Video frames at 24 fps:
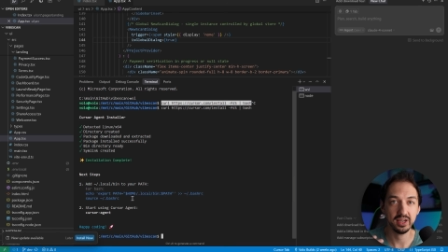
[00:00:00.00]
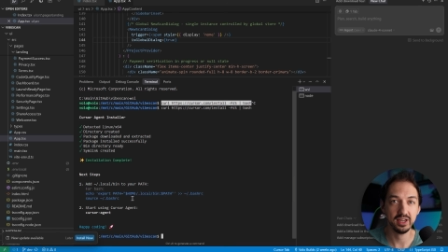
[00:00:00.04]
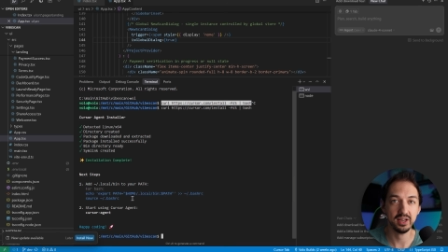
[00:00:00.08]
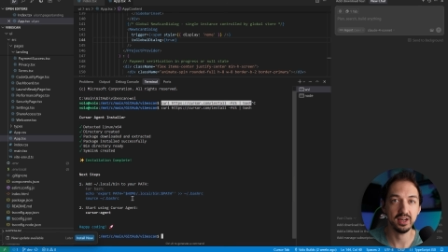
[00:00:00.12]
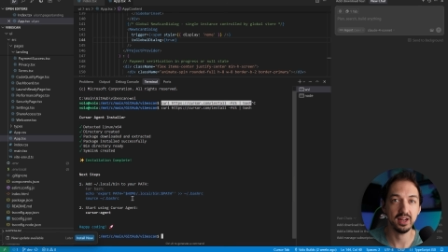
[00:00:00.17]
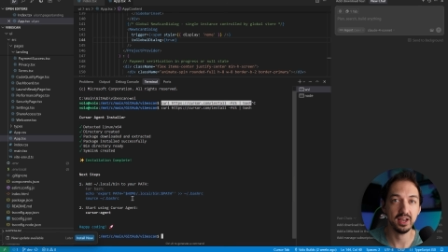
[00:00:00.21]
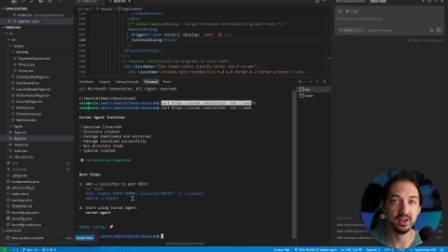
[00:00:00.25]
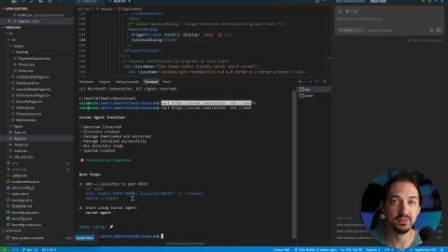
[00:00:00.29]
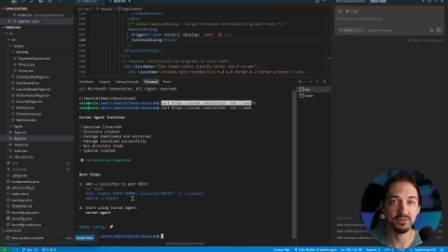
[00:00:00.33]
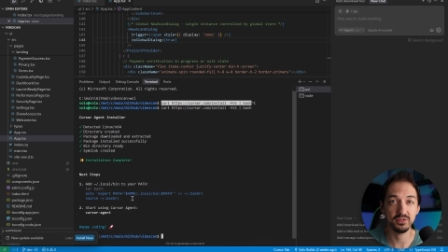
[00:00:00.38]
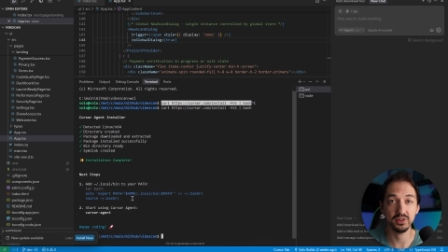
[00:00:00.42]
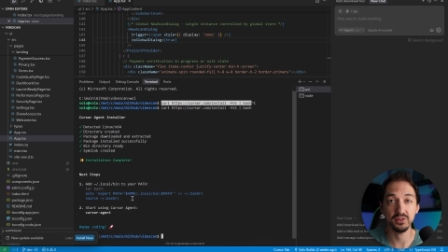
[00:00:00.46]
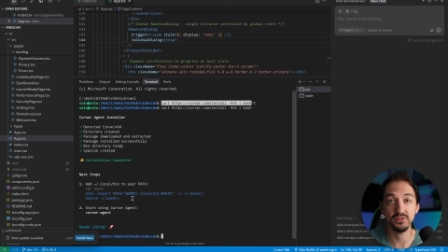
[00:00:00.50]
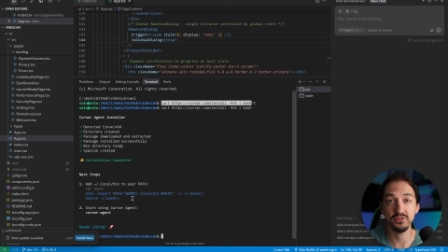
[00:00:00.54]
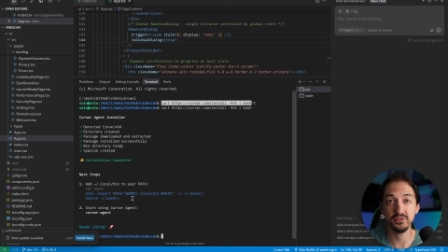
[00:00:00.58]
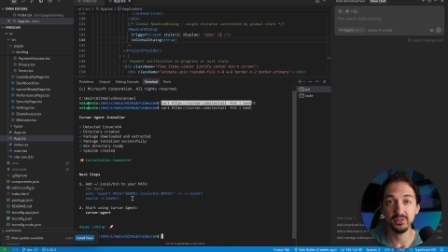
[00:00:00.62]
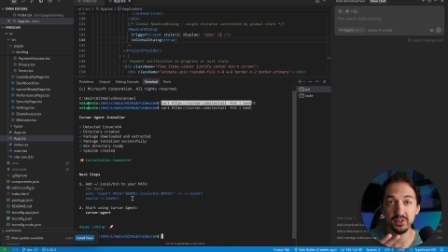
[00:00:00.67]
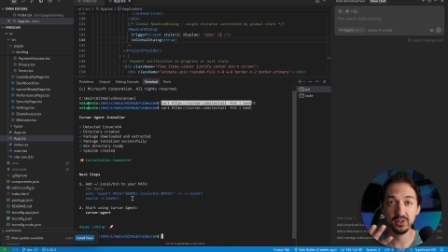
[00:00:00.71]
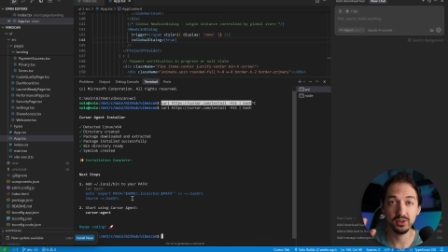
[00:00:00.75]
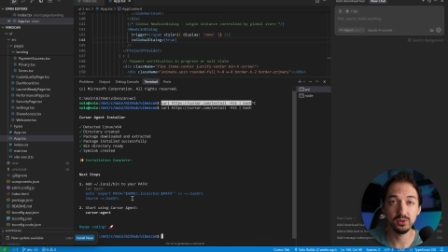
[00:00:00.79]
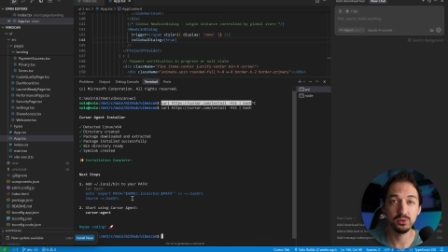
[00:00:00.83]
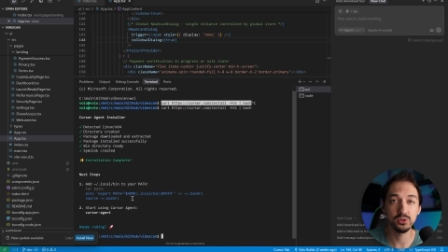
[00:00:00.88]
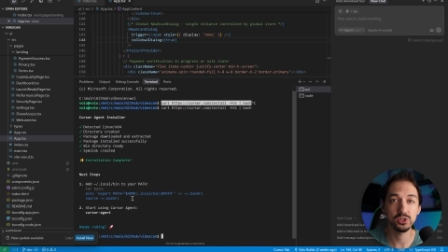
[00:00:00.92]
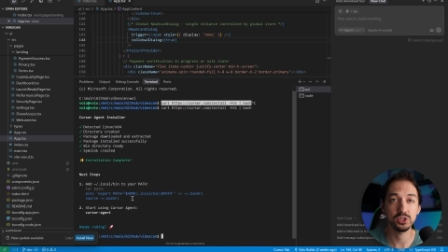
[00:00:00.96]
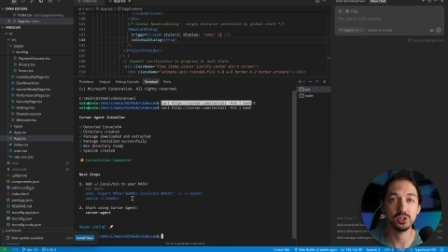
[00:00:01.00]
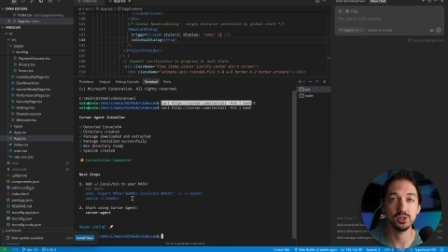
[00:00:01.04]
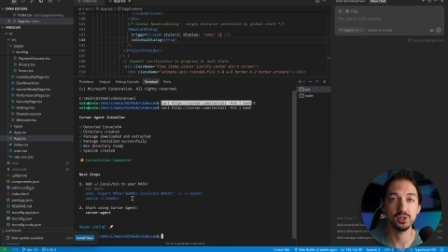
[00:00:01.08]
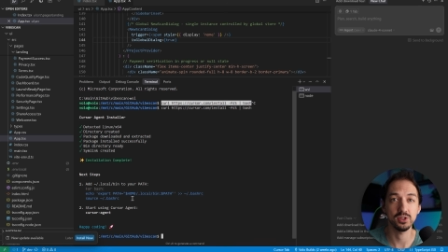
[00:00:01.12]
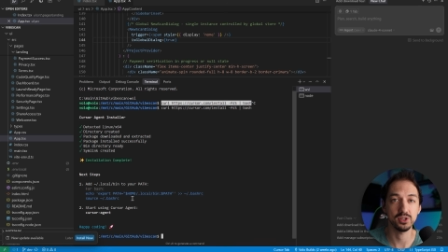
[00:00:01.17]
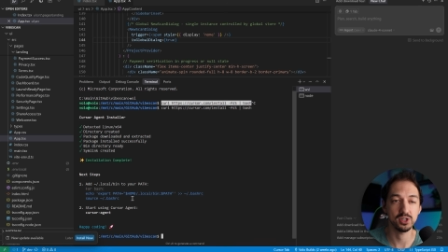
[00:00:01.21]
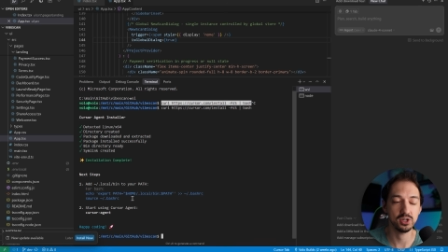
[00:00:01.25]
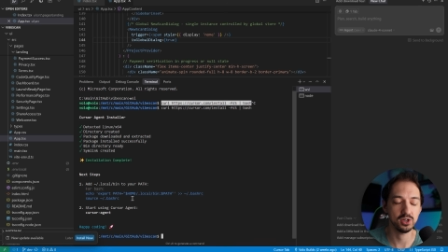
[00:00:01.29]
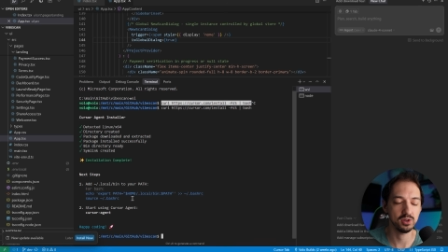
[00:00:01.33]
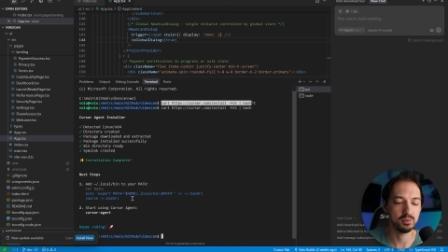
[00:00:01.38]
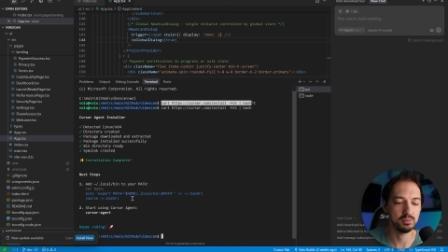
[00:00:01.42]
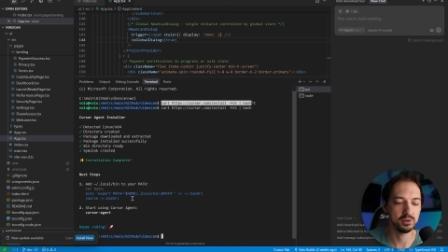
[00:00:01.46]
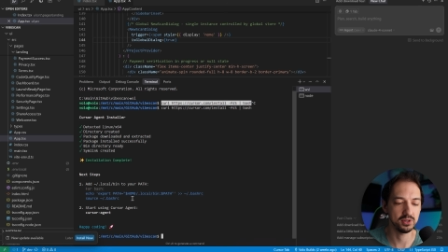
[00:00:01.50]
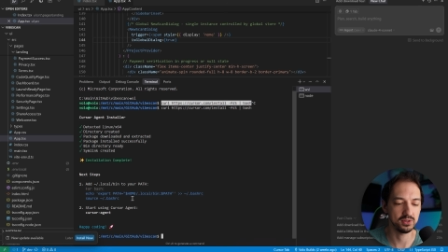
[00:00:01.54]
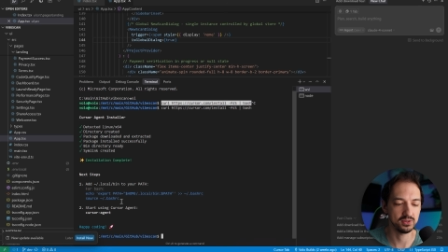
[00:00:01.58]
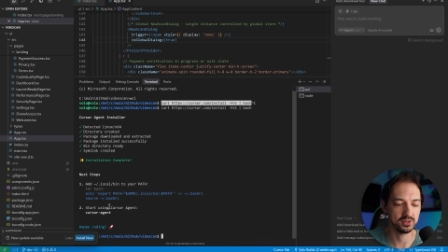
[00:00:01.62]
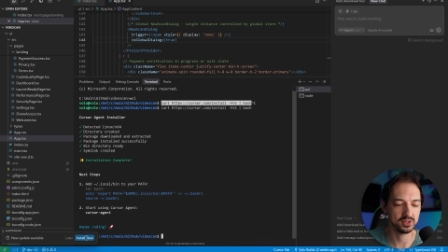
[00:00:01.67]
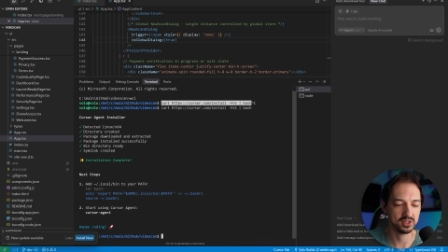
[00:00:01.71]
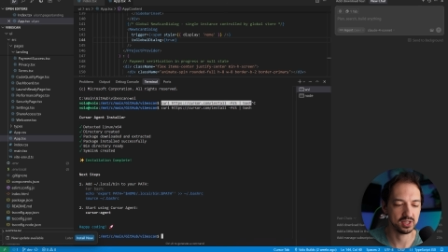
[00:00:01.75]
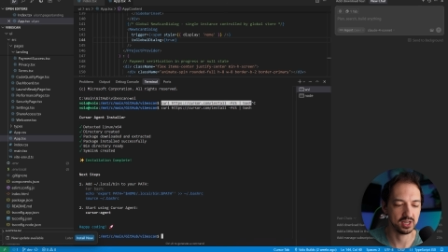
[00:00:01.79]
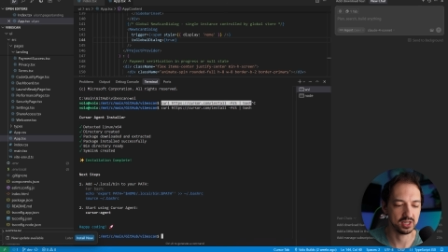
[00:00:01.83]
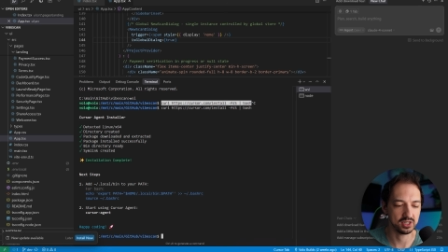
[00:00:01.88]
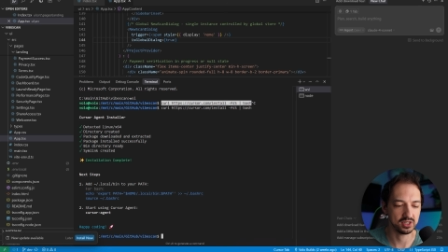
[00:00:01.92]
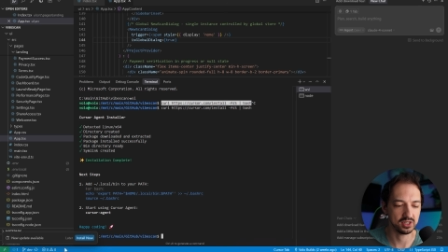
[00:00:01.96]
in every future terminal
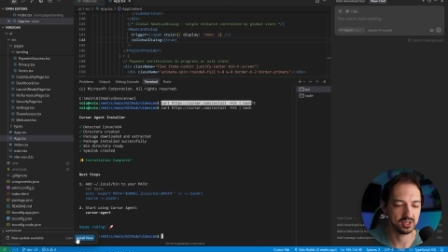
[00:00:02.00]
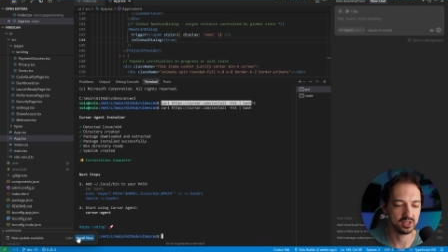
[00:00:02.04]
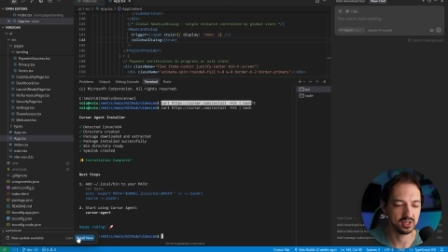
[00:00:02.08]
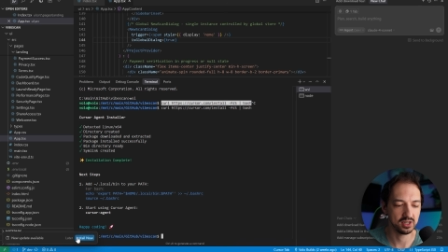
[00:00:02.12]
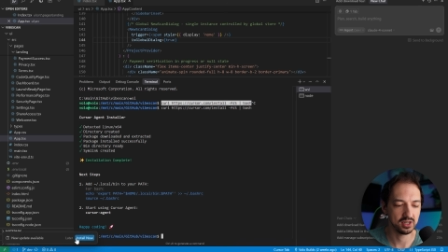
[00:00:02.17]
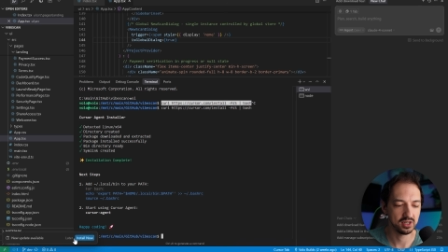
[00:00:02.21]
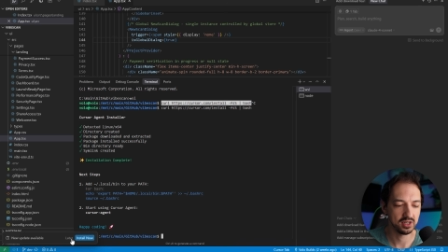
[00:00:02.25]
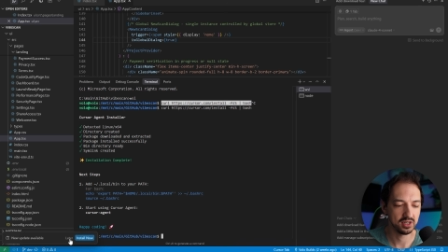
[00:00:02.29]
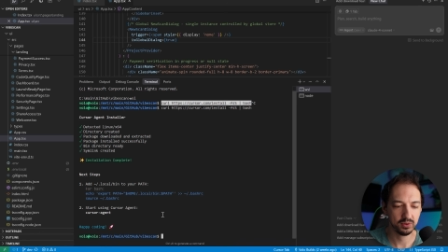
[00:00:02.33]
session.